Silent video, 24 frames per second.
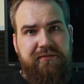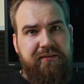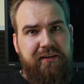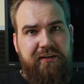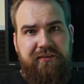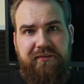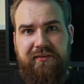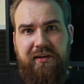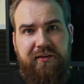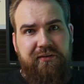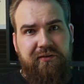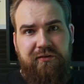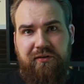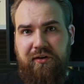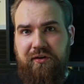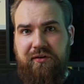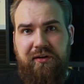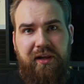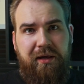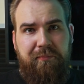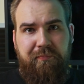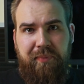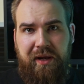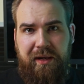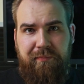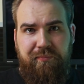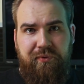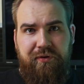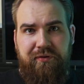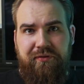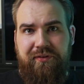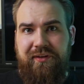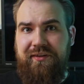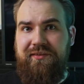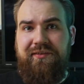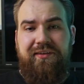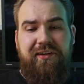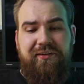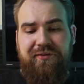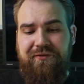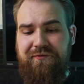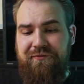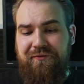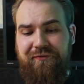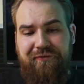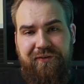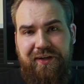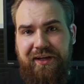this doesn't look like paper. This
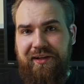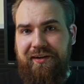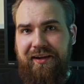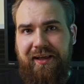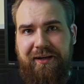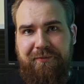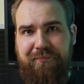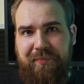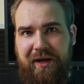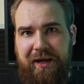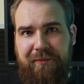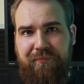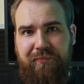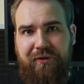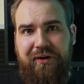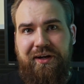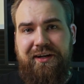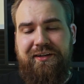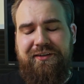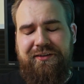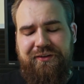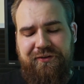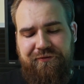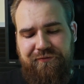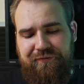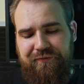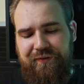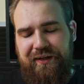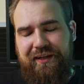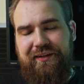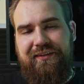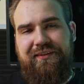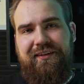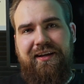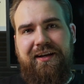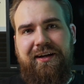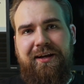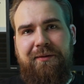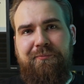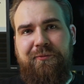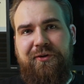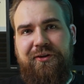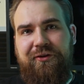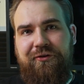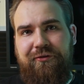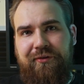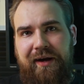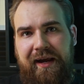doesn't feel like paper. It just feels like I'm
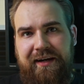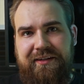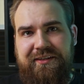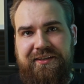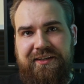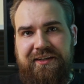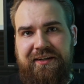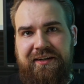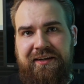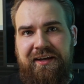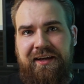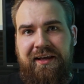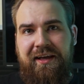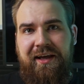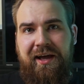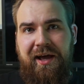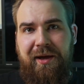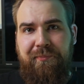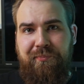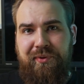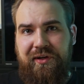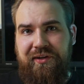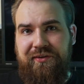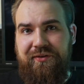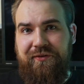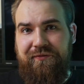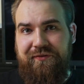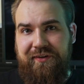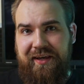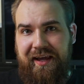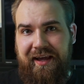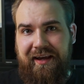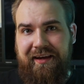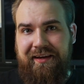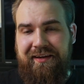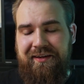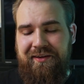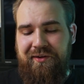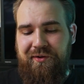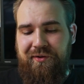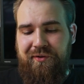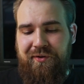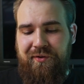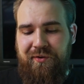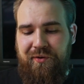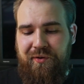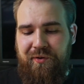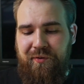scratching a piece of tech
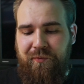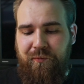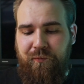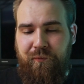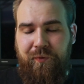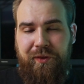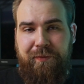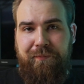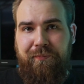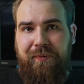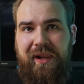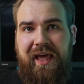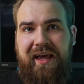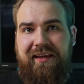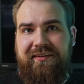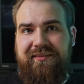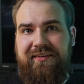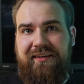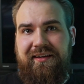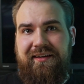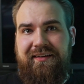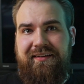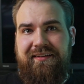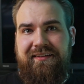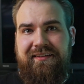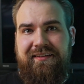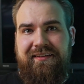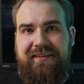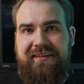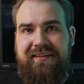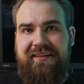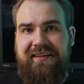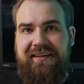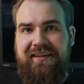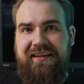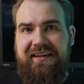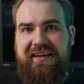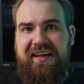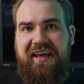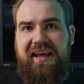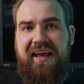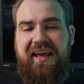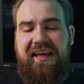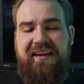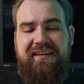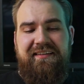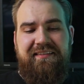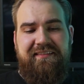with plastic,
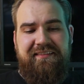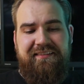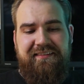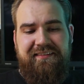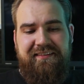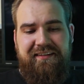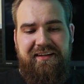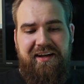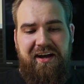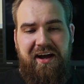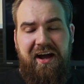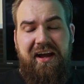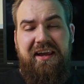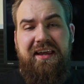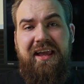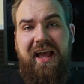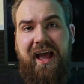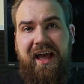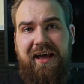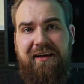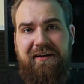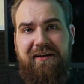and I